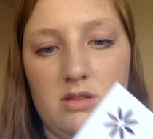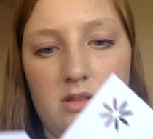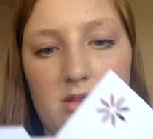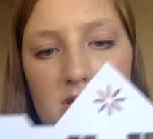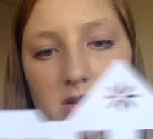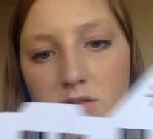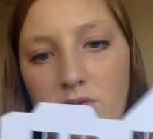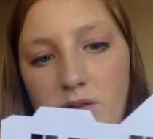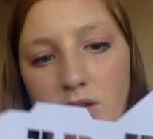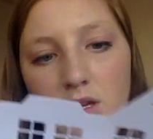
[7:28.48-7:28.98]

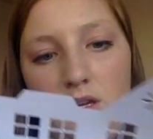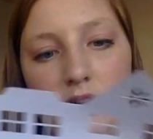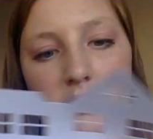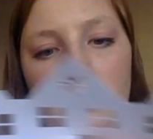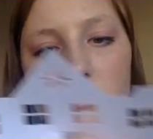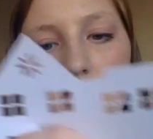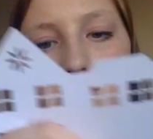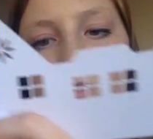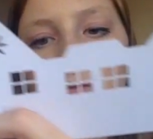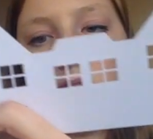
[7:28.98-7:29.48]
There we
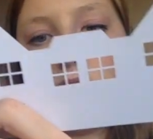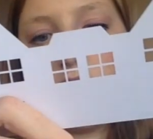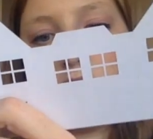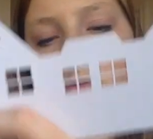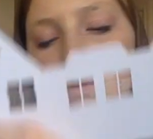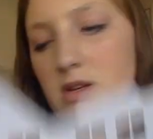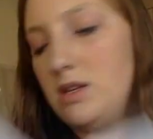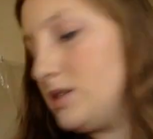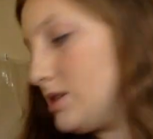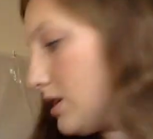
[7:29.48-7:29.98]
go. So this
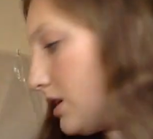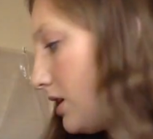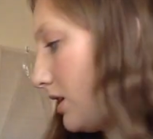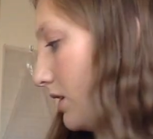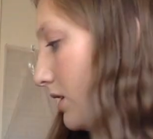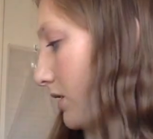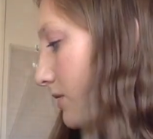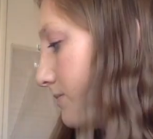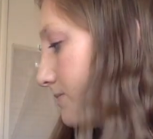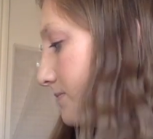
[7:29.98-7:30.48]
one is
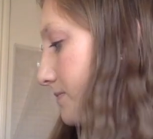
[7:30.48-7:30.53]
good.